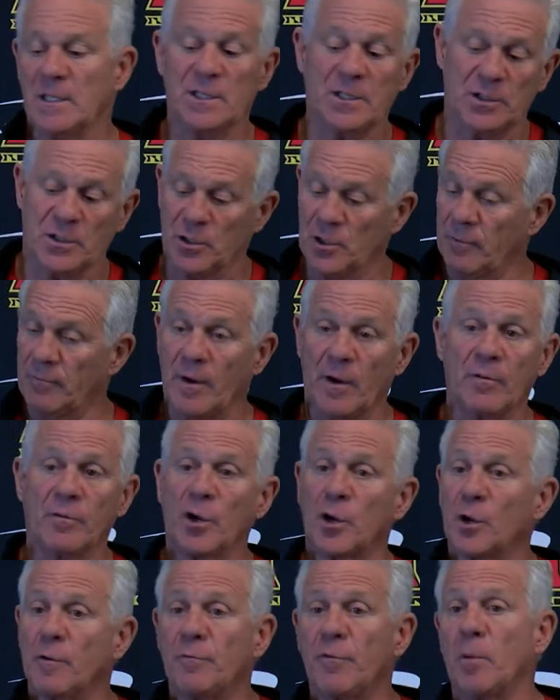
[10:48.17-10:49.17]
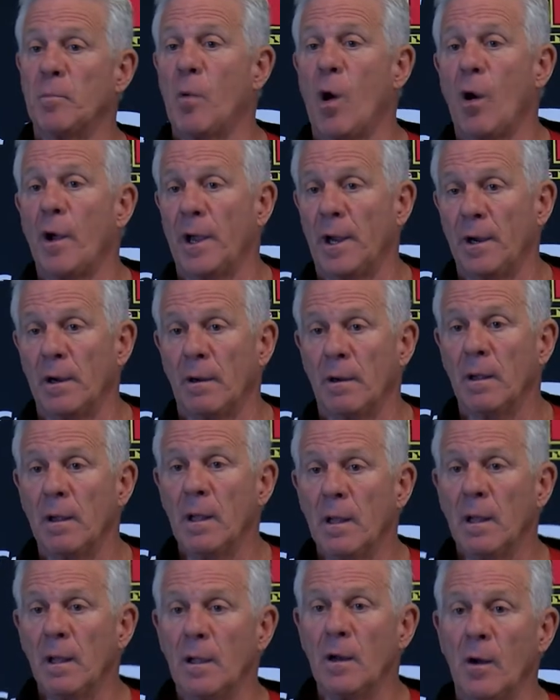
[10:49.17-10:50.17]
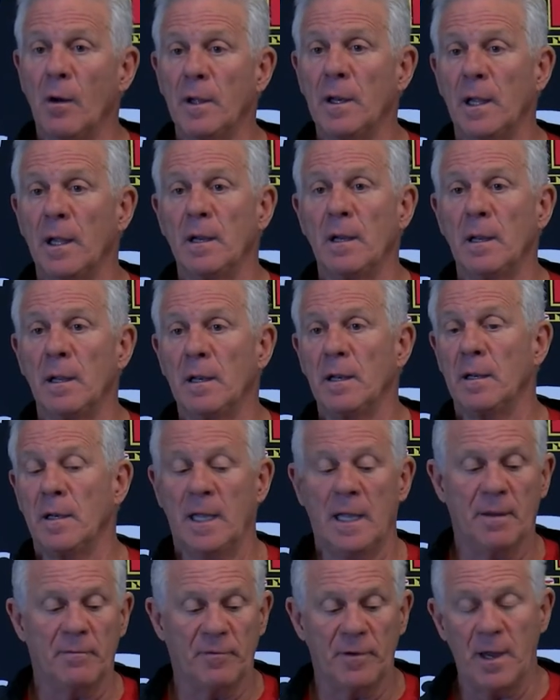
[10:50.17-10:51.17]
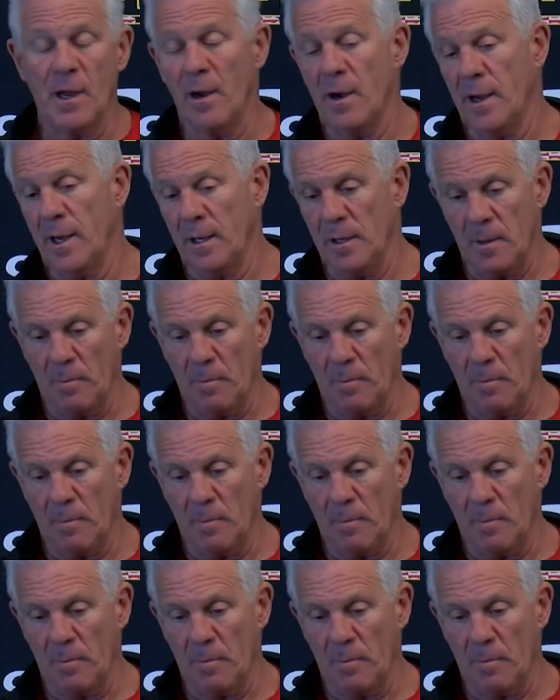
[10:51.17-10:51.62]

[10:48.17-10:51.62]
This is good, very, very good football here, you know, in the DMV area.